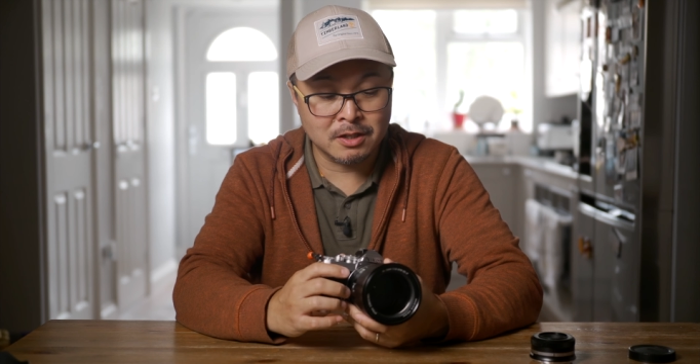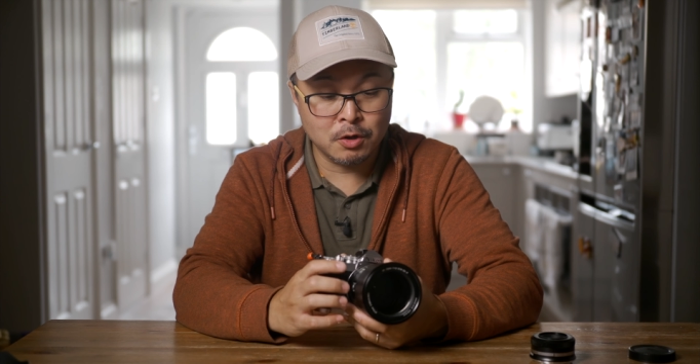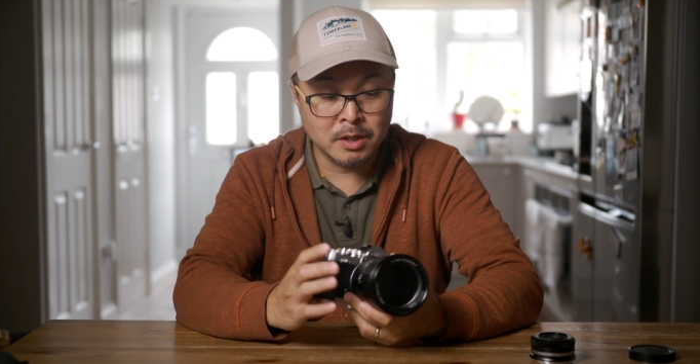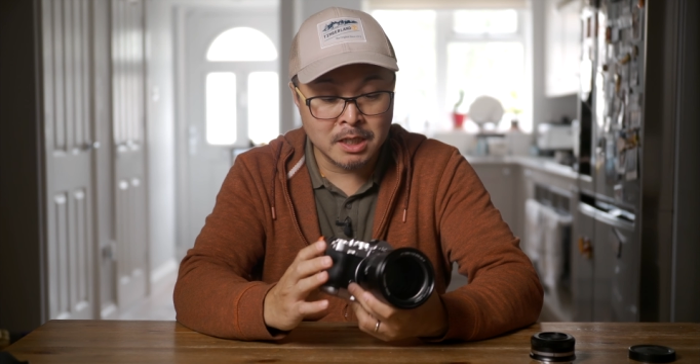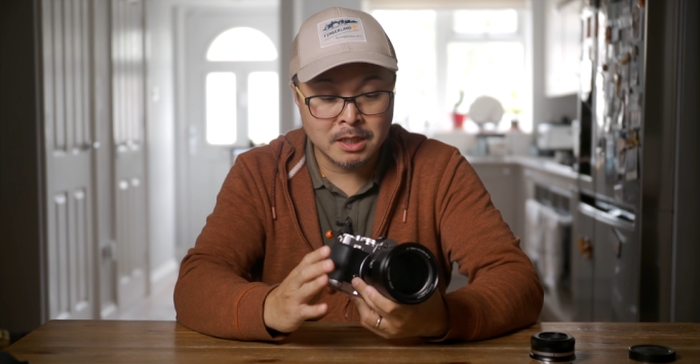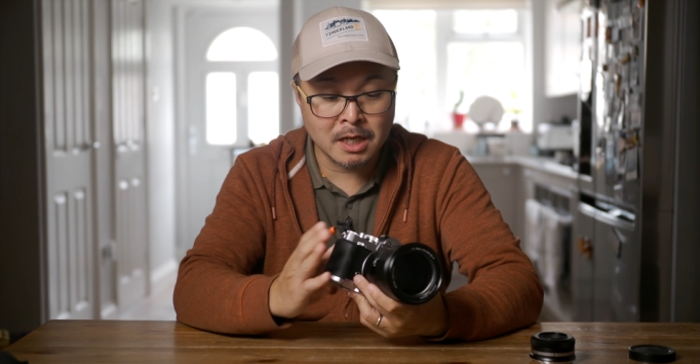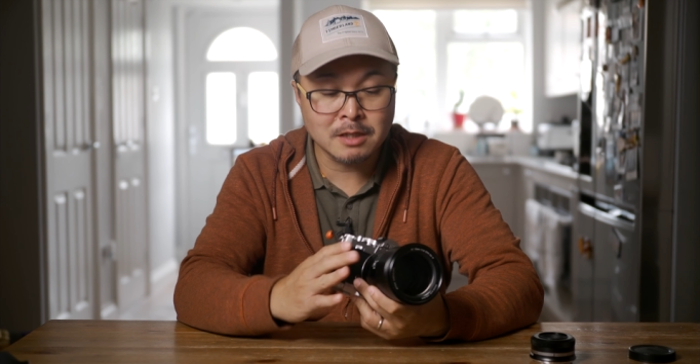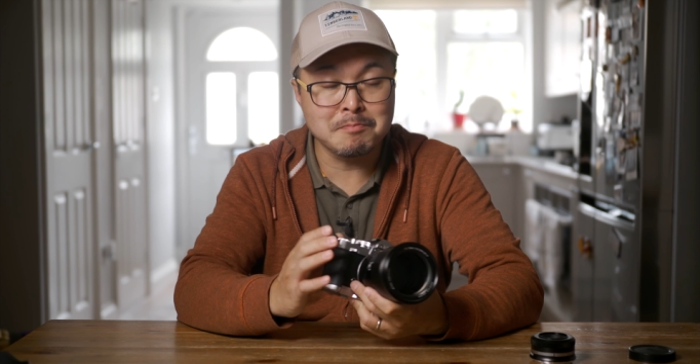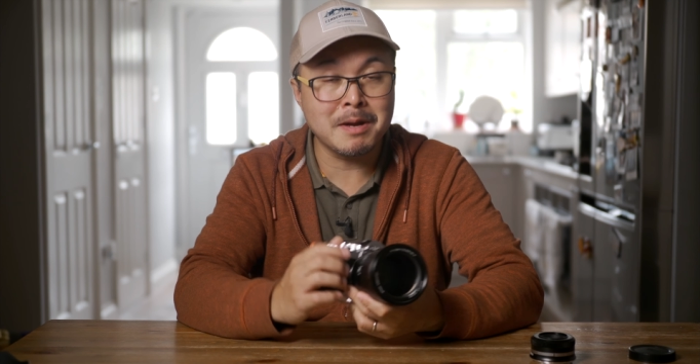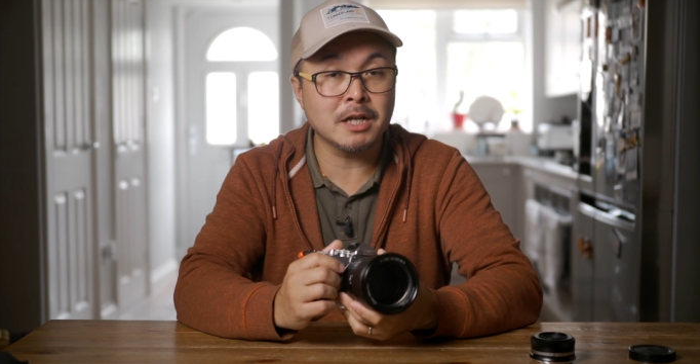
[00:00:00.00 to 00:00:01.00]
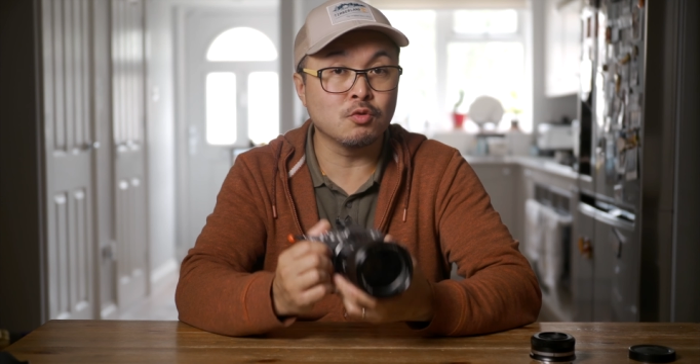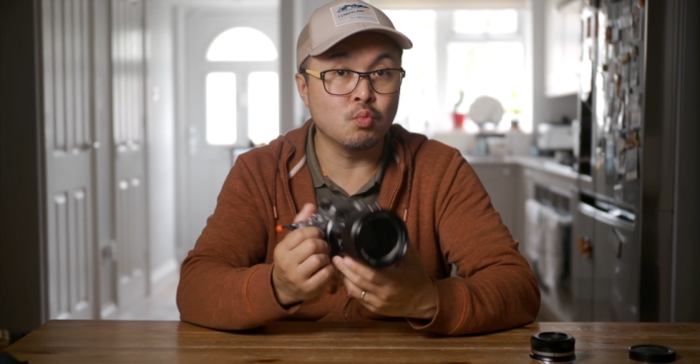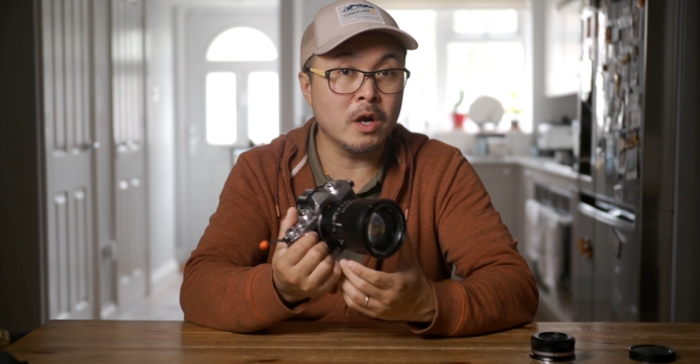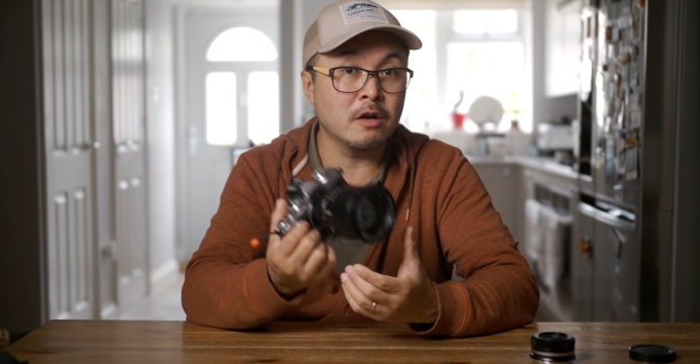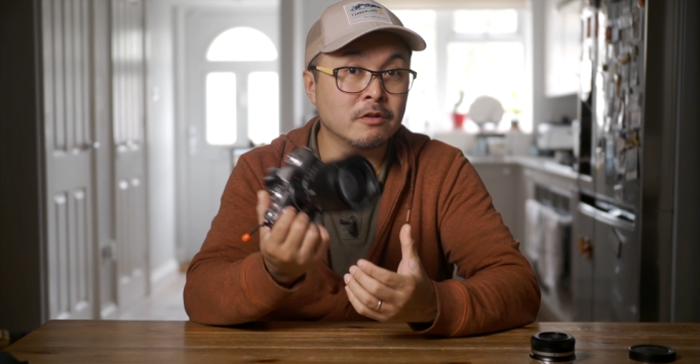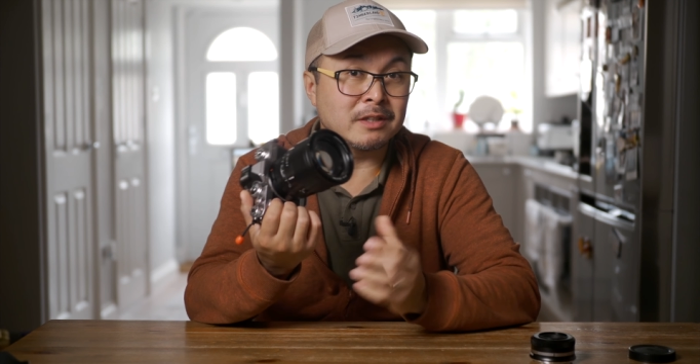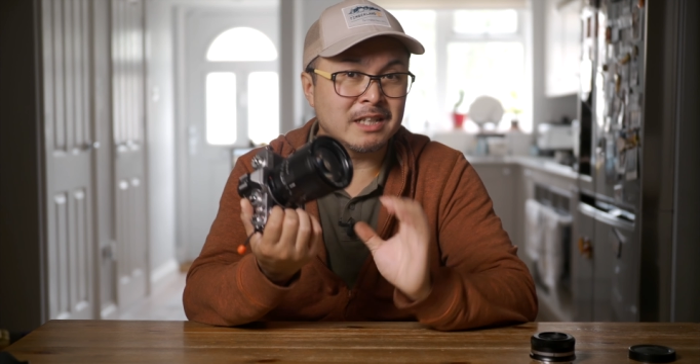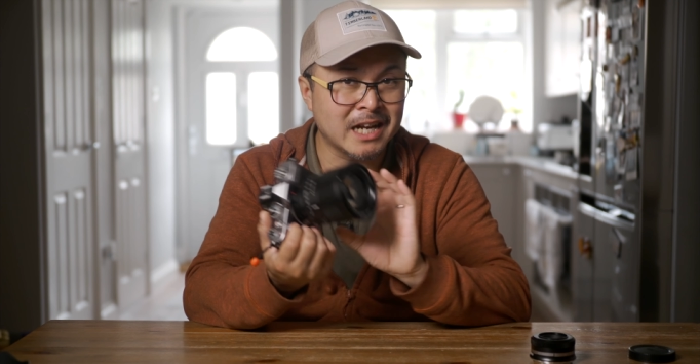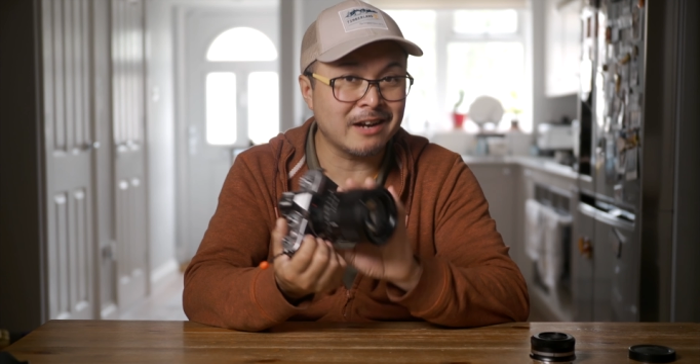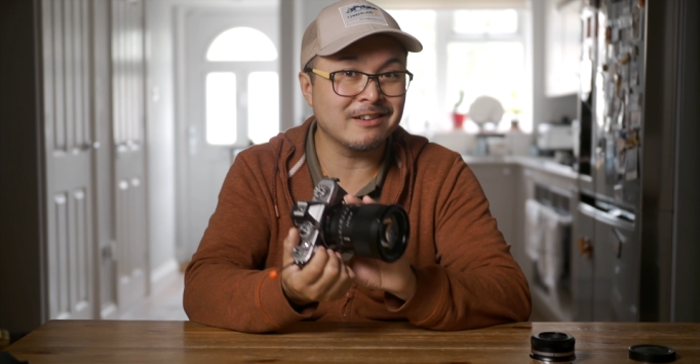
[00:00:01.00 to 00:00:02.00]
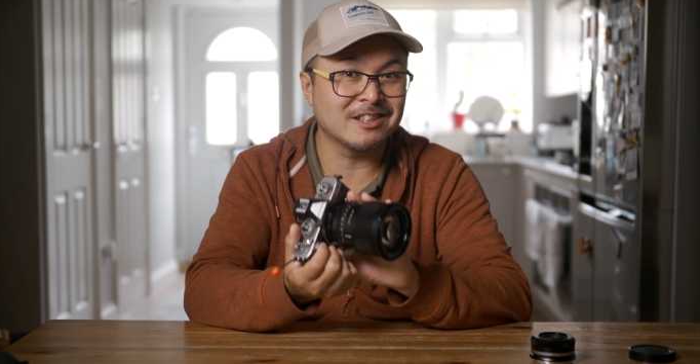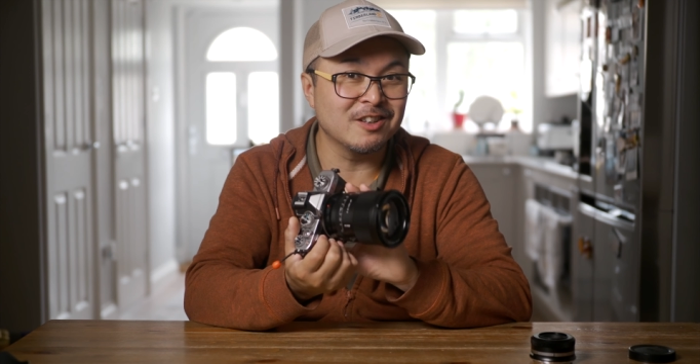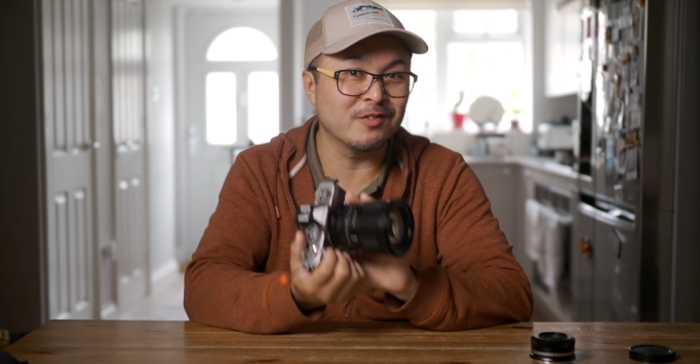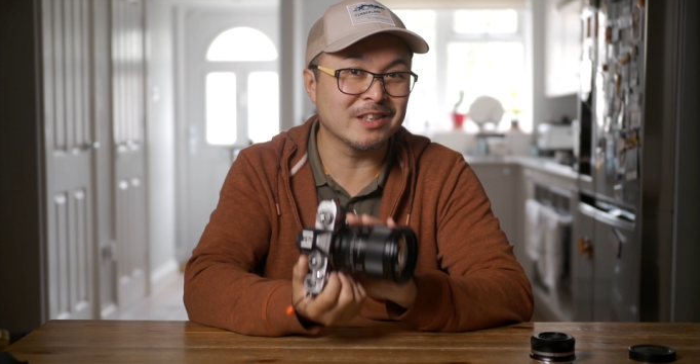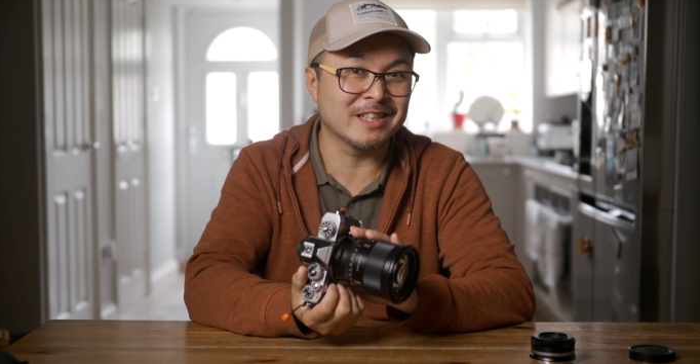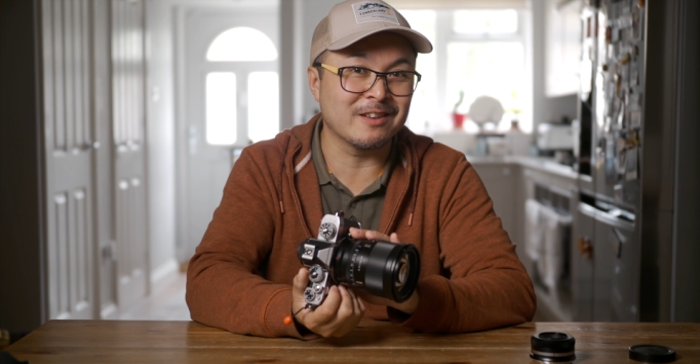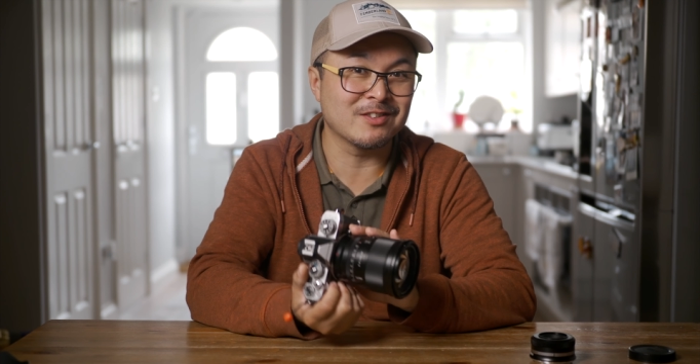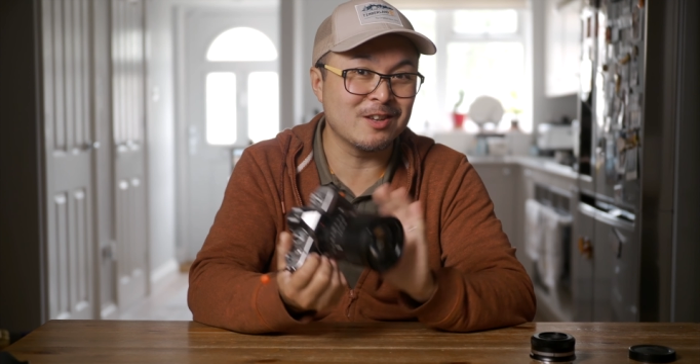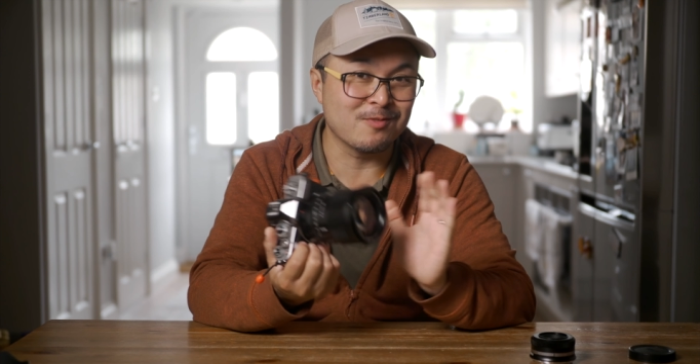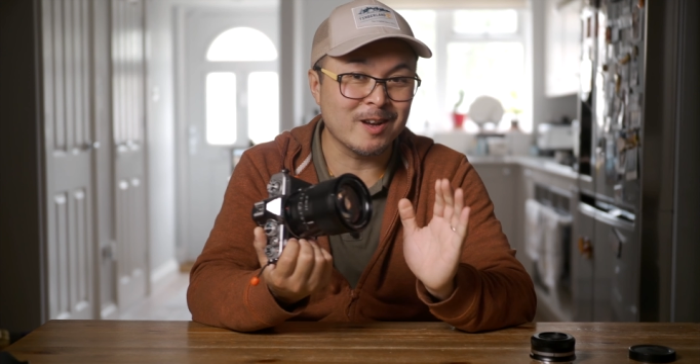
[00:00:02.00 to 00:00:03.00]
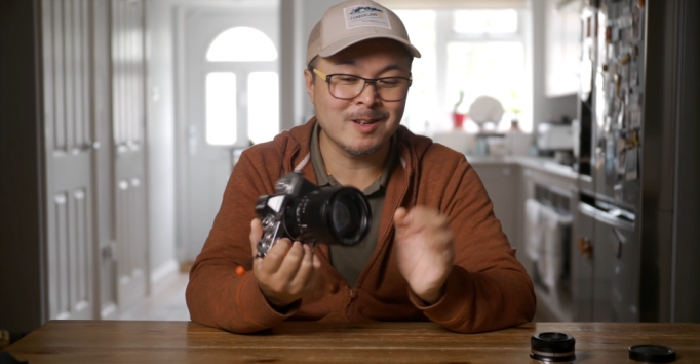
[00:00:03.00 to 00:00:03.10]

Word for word: So it does match well the character of the ZFC, right?